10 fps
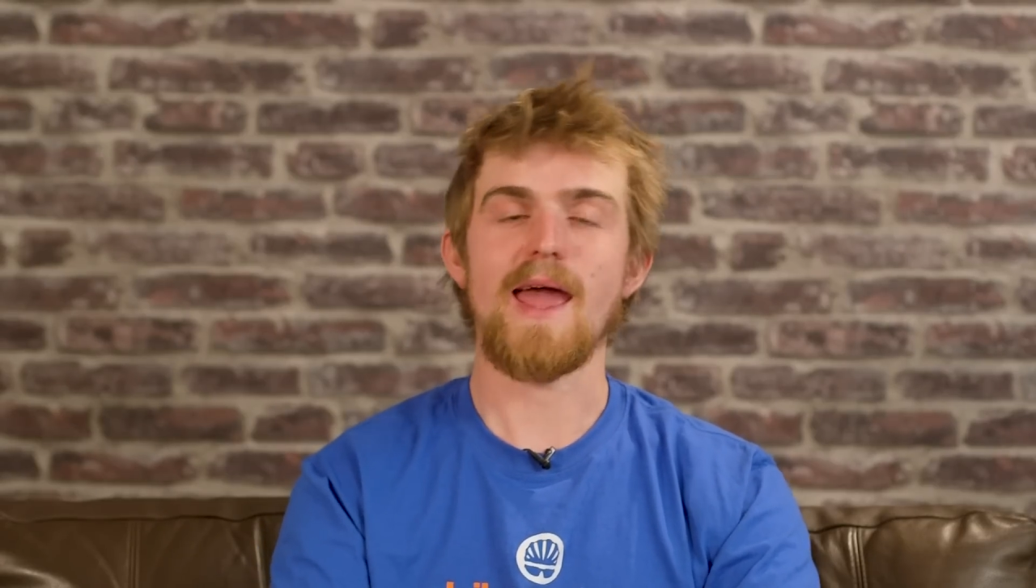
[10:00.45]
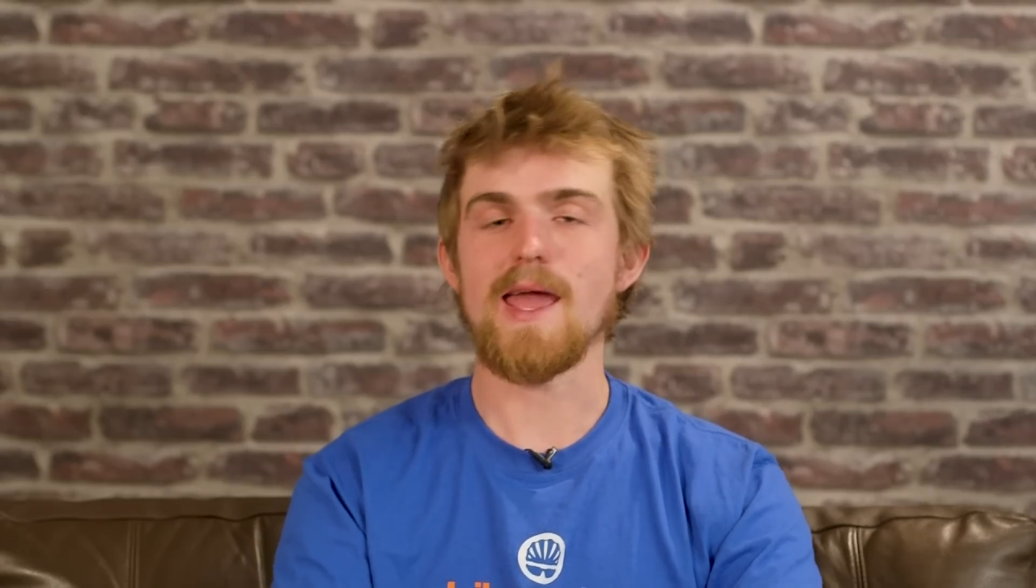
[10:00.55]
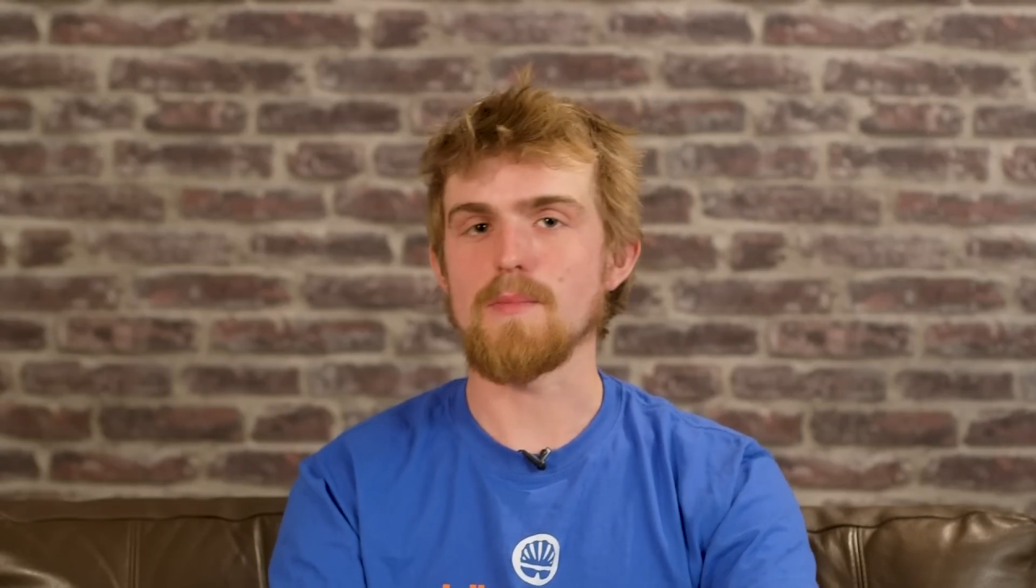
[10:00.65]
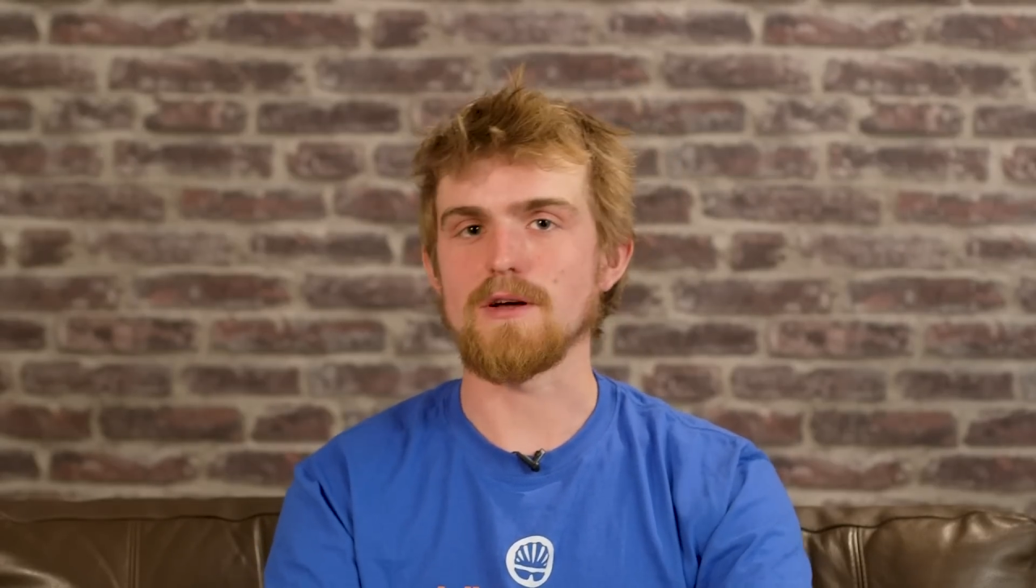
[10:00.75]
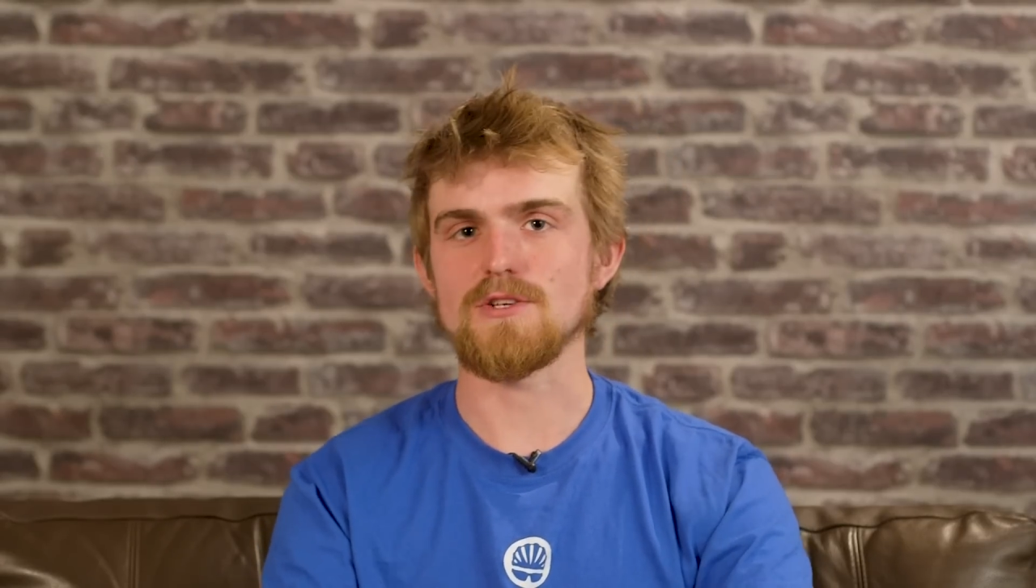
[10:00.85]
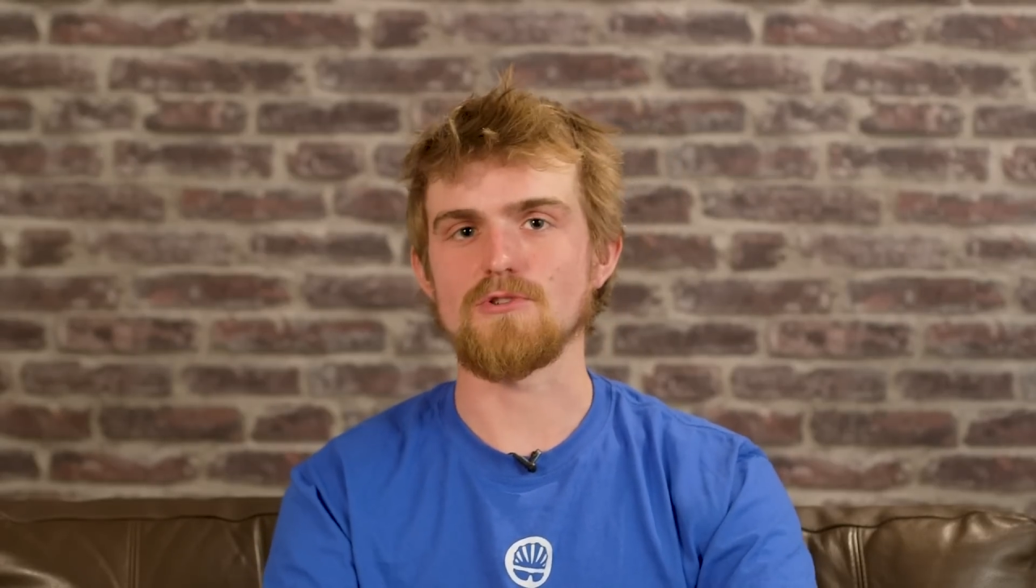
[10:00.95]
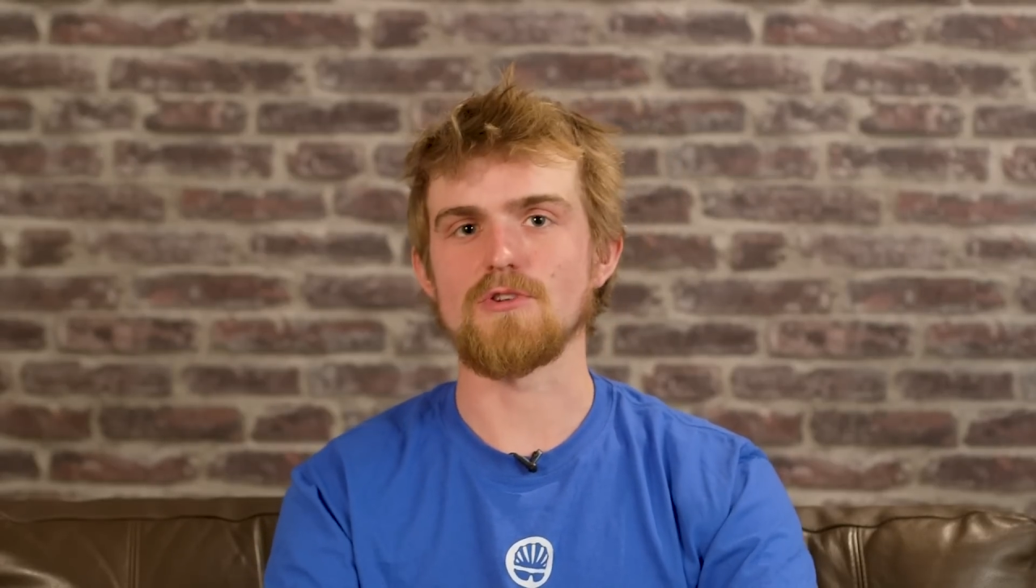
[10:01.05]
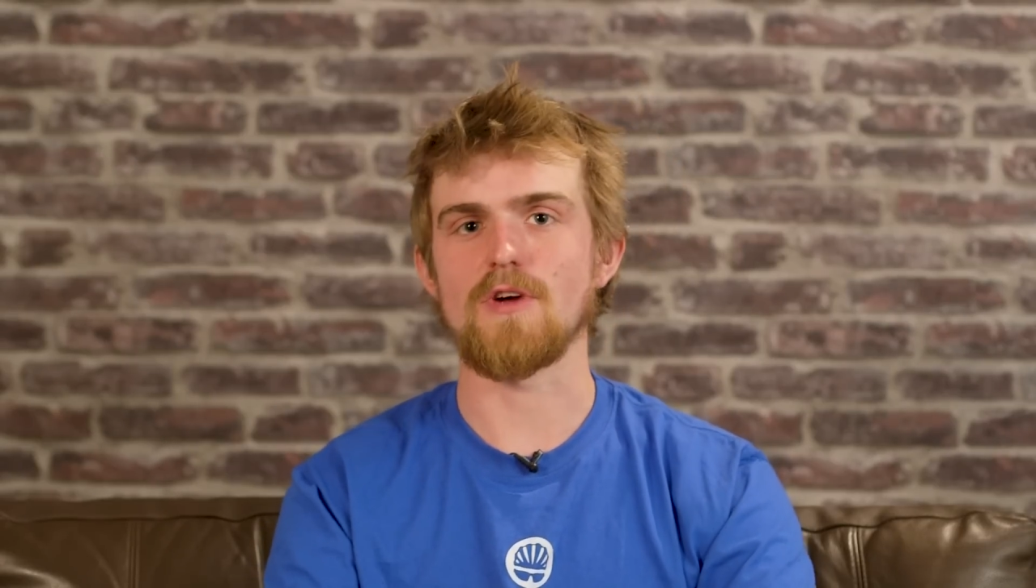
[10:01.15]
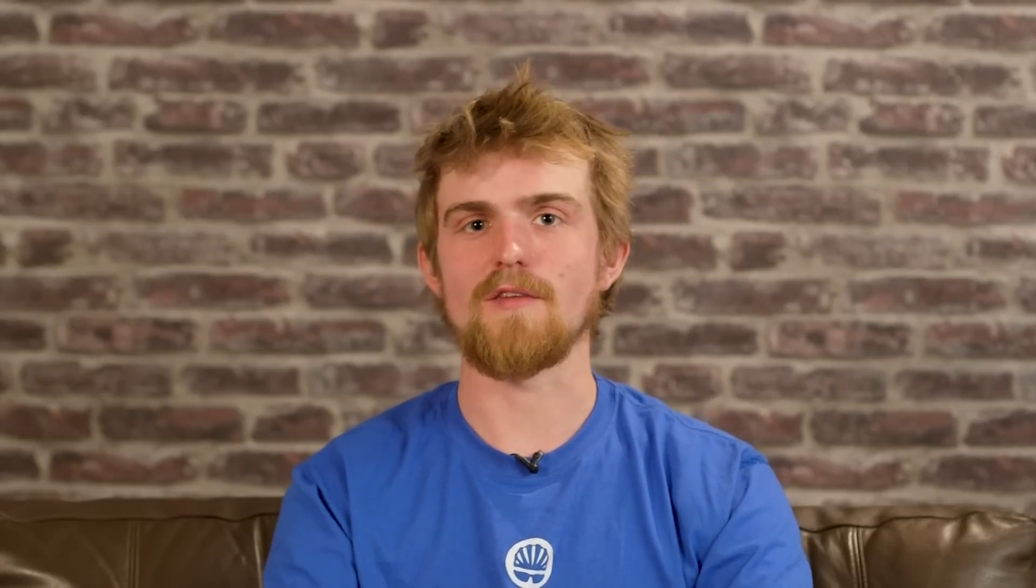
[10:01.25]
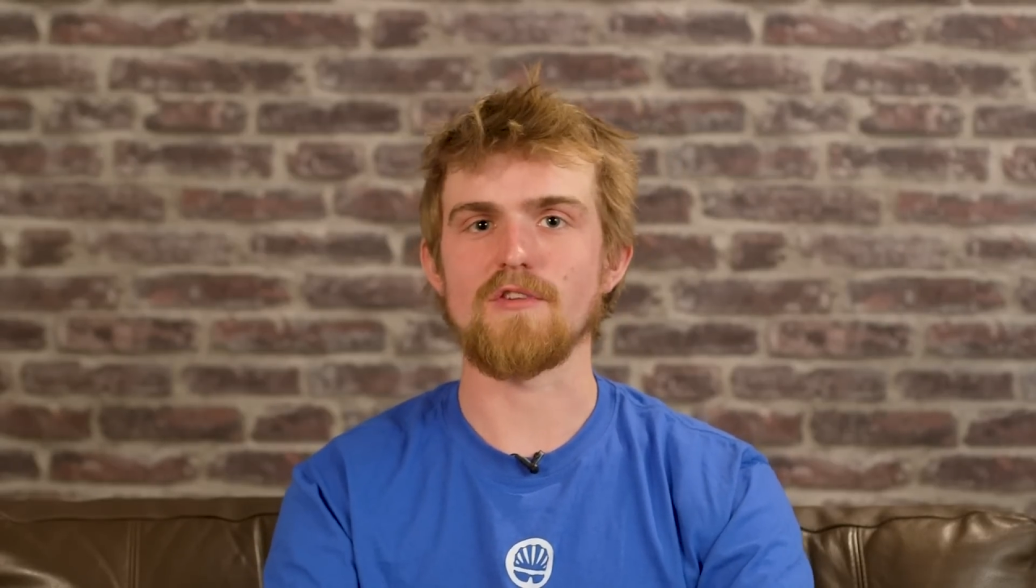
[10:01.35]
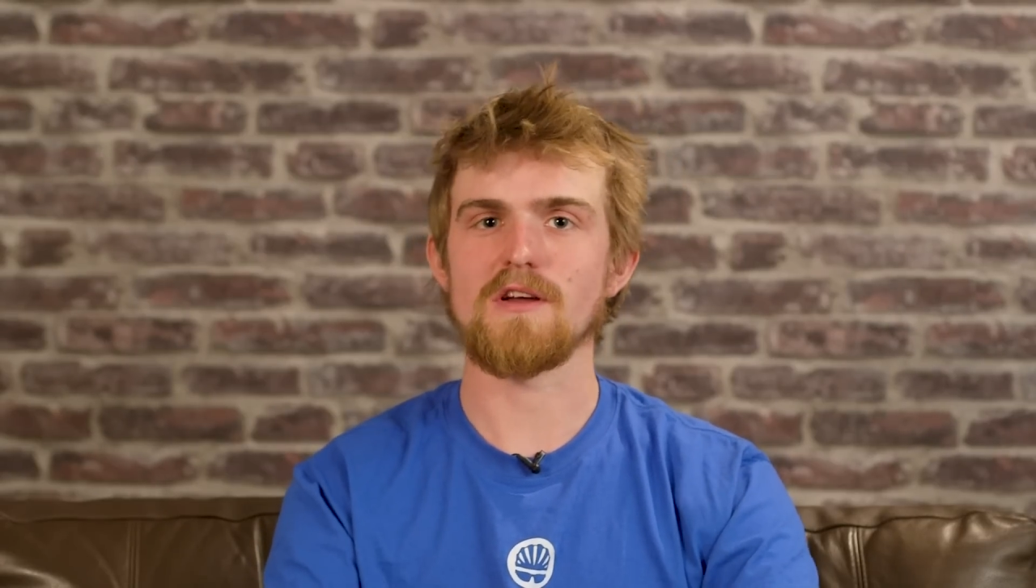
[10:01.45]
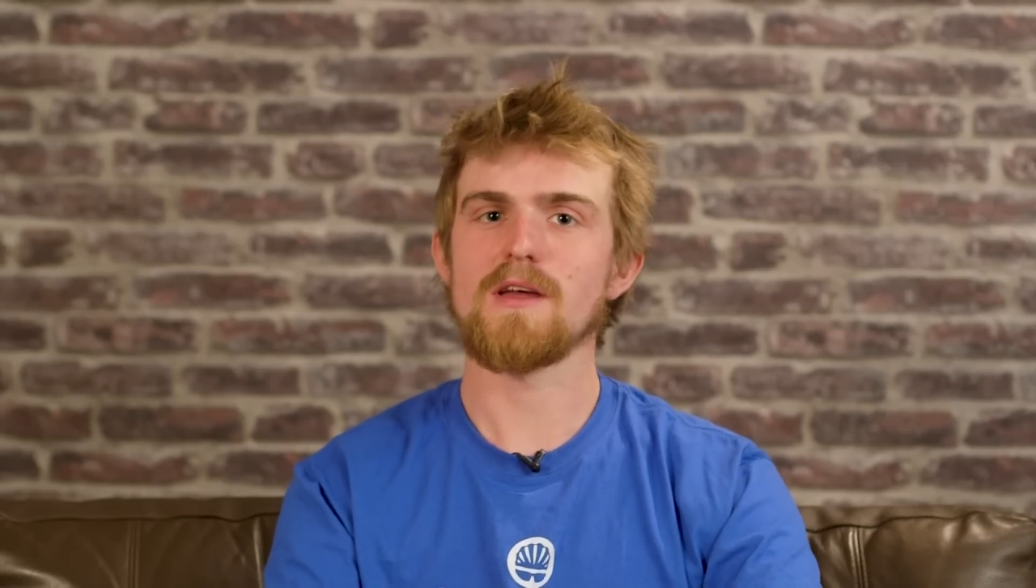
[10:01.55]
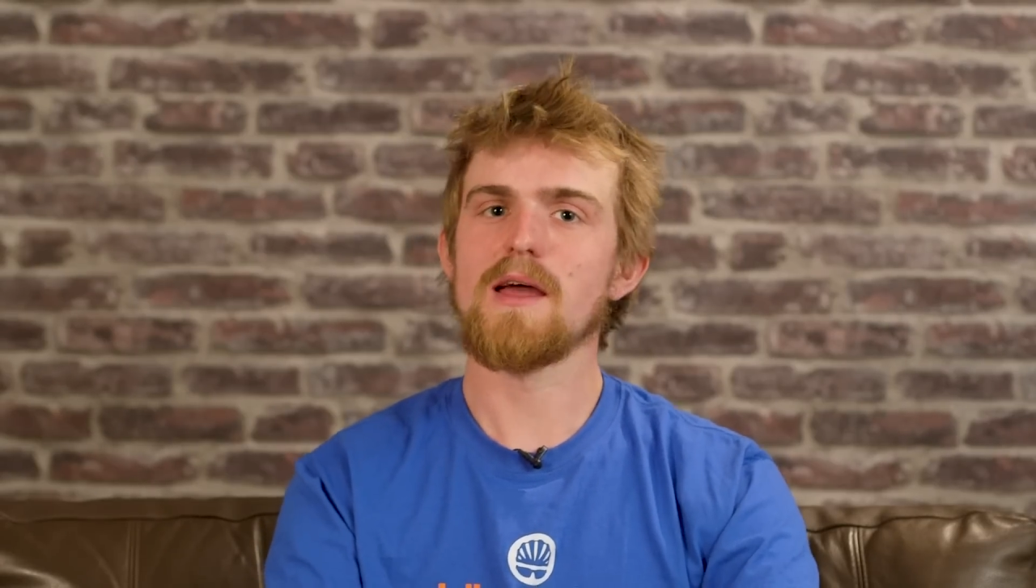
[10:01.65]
8mm screwdriver,